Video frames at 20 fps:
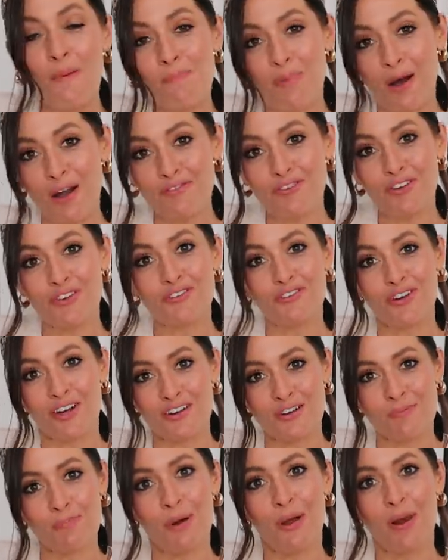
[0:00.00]
But I've just
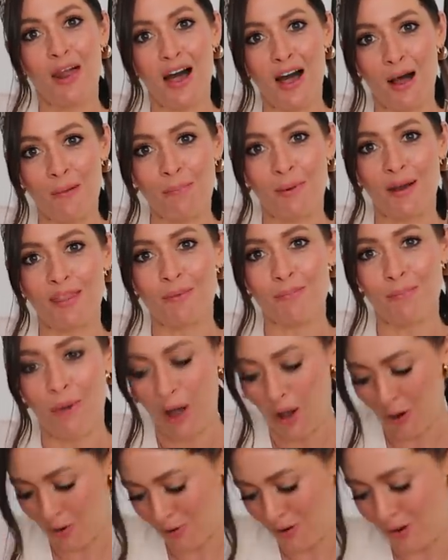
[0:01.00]
tried to pull it up by the
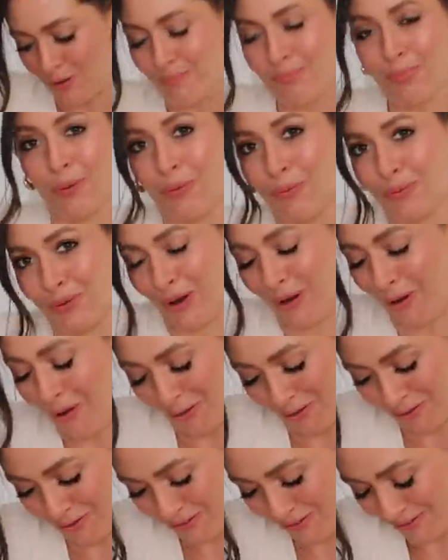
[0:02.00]
bow and pulled it
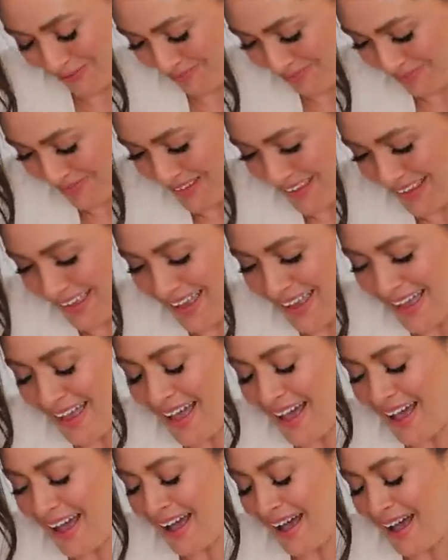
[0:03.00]
off.
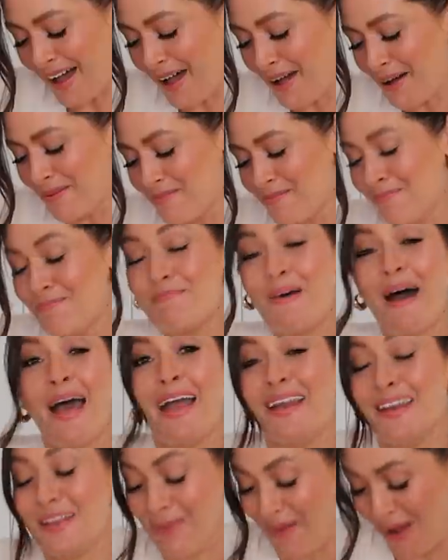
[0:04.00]
But
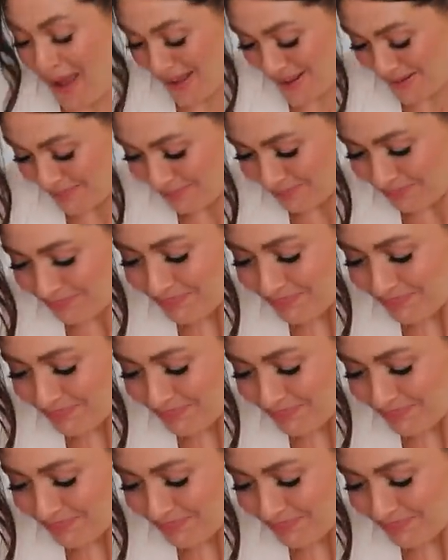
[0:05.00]
anyway.